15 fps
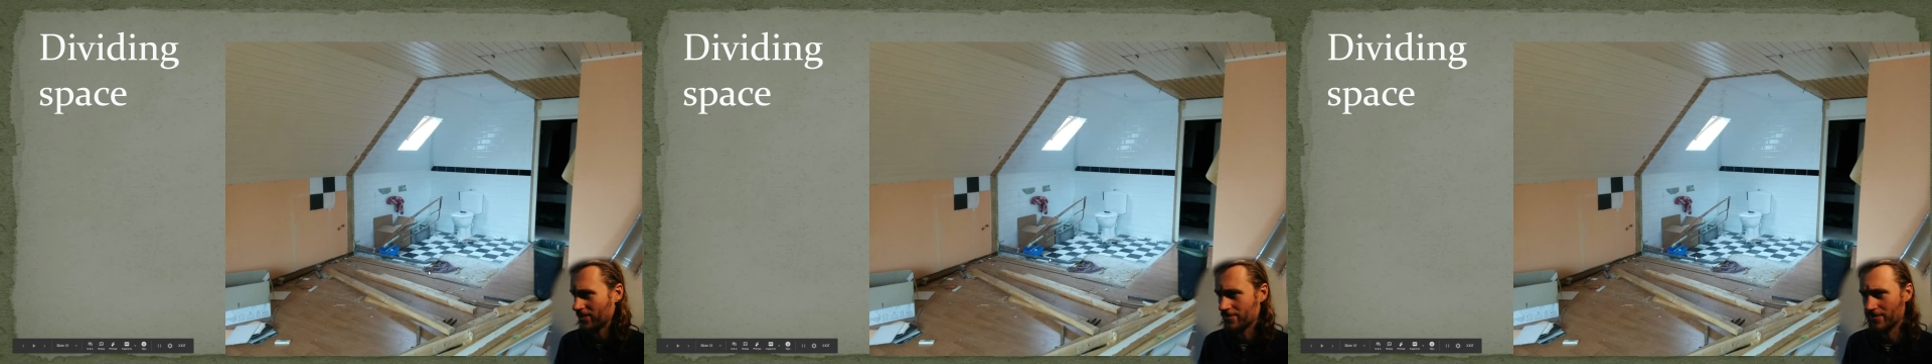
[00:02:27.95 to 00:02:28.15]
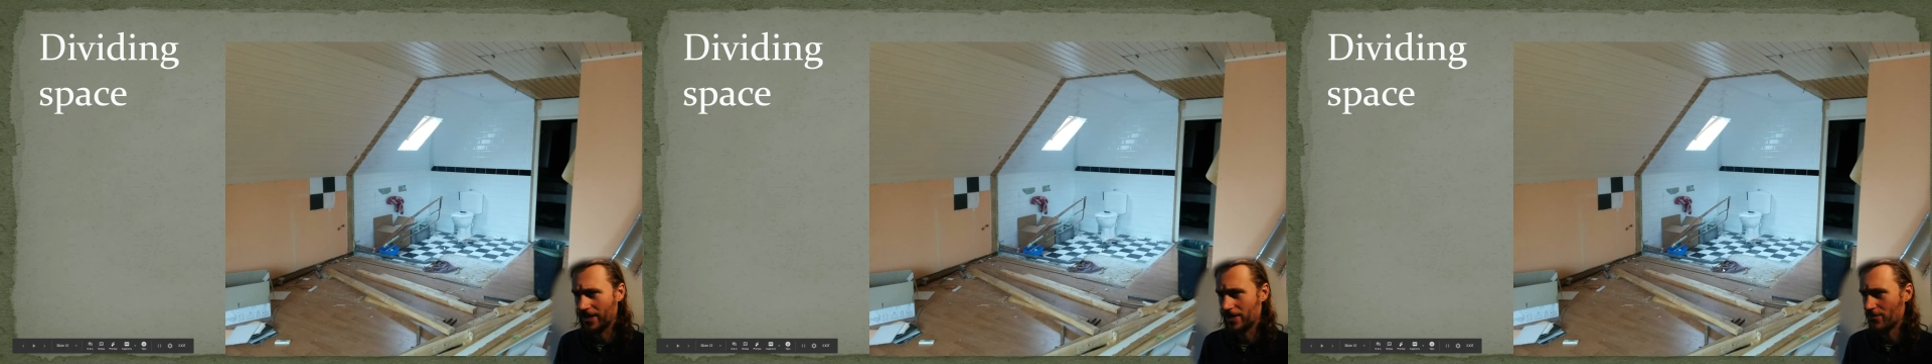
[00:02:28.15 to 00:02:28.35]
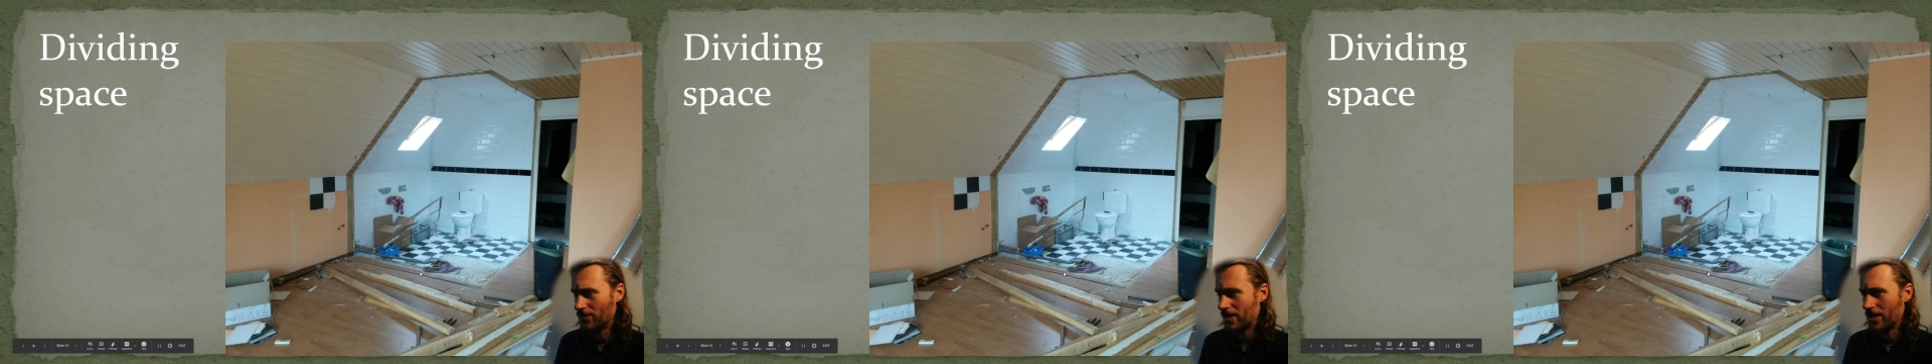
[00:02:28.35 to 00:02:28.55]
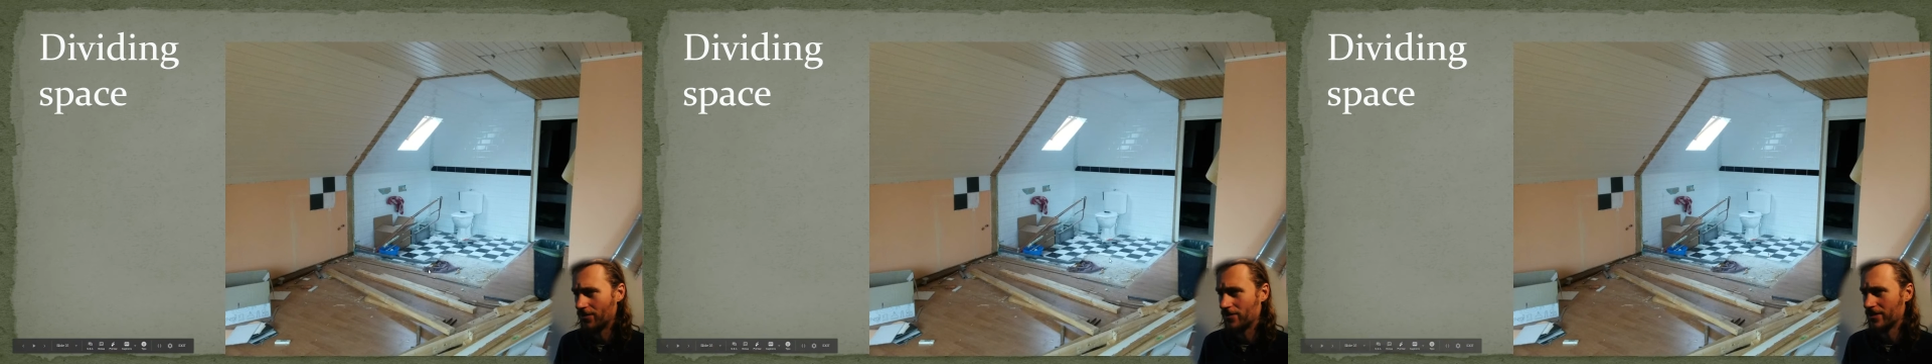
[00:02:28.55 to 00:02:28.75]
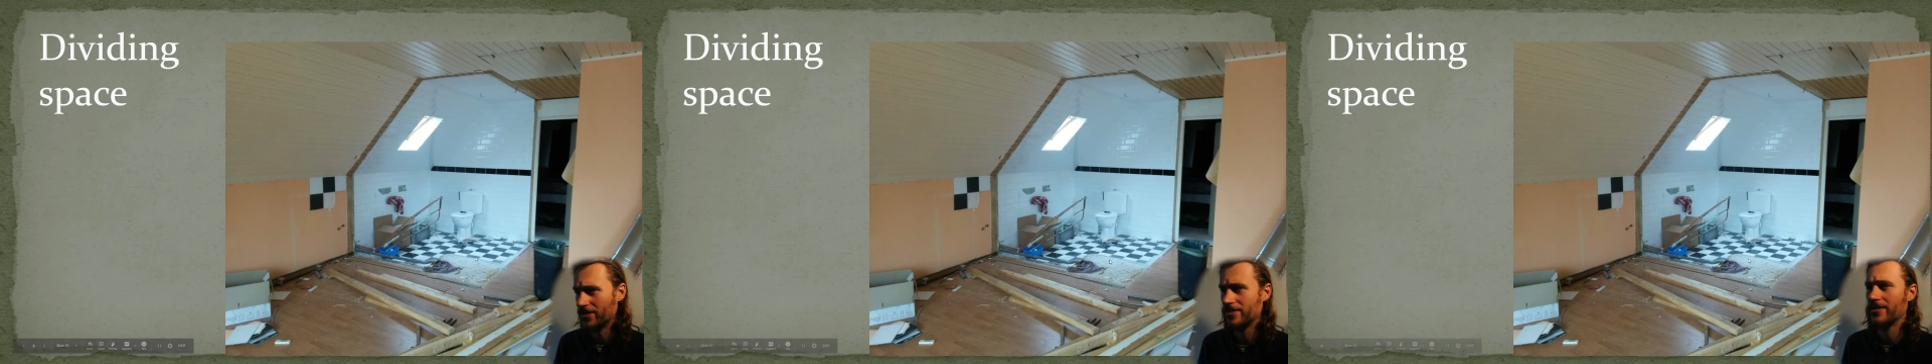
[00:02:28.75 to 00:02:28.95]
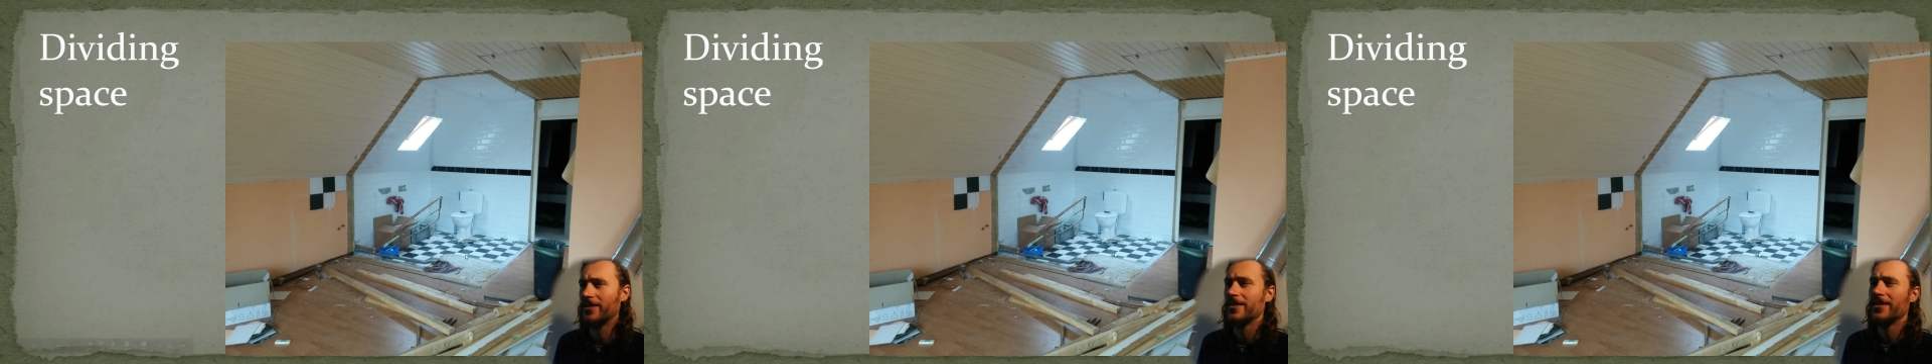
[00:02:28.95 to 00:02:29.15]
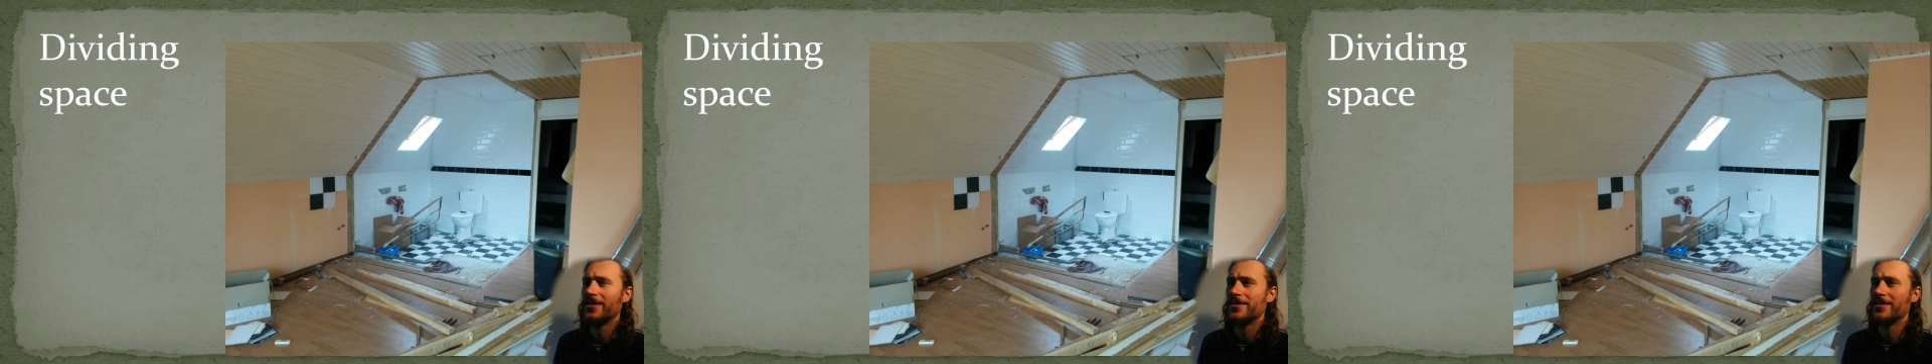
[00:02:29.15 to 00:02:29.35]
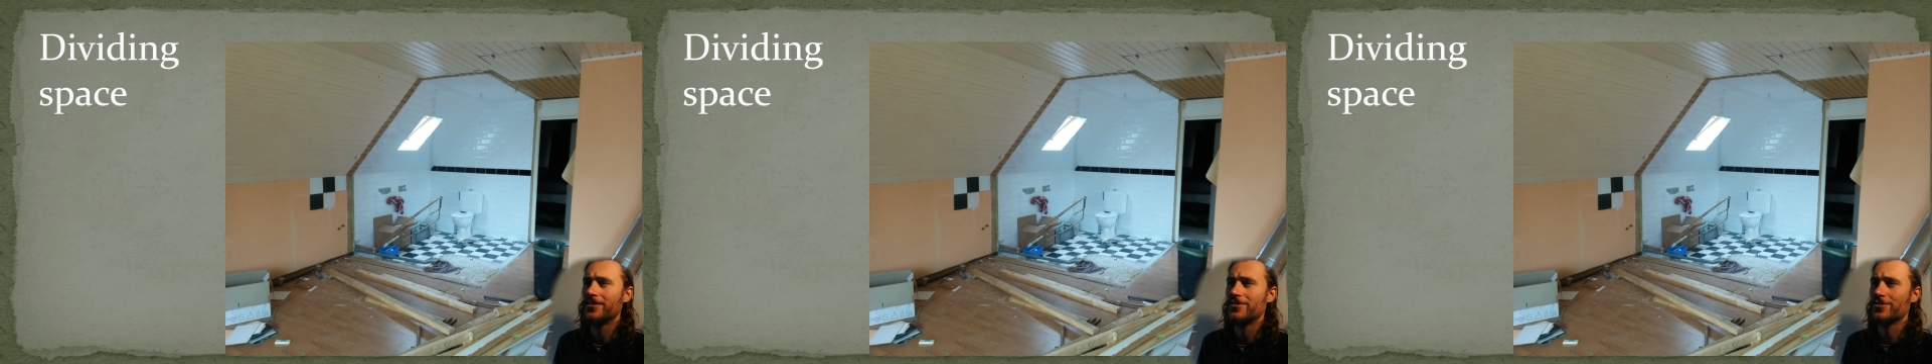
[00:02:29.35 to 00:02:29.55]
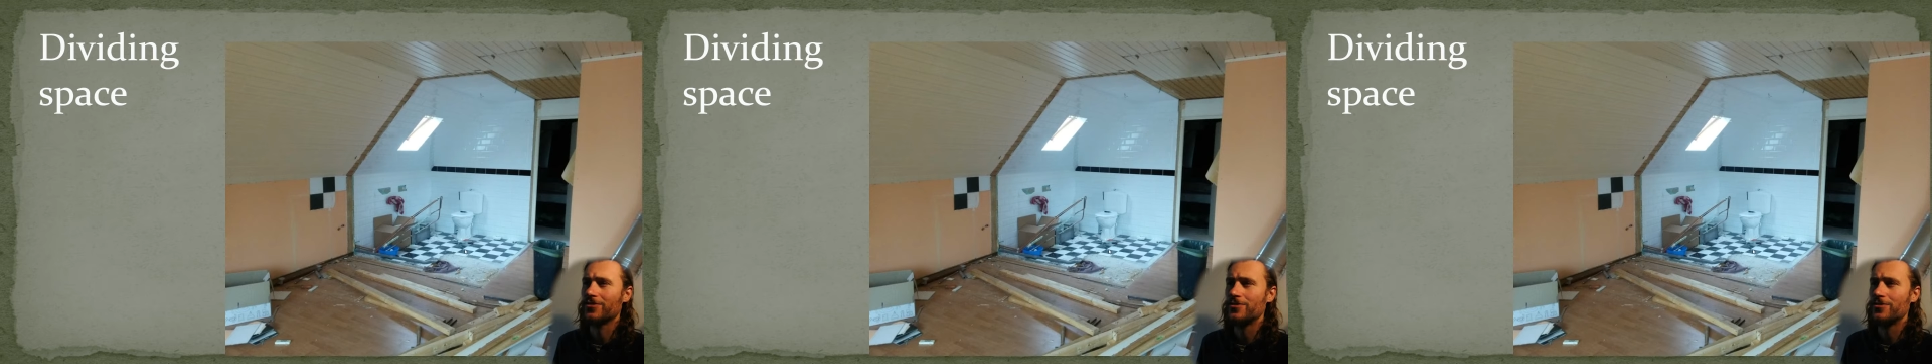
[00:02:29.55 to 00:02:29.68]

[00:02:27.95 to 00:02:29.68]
And I'm like, wow, this is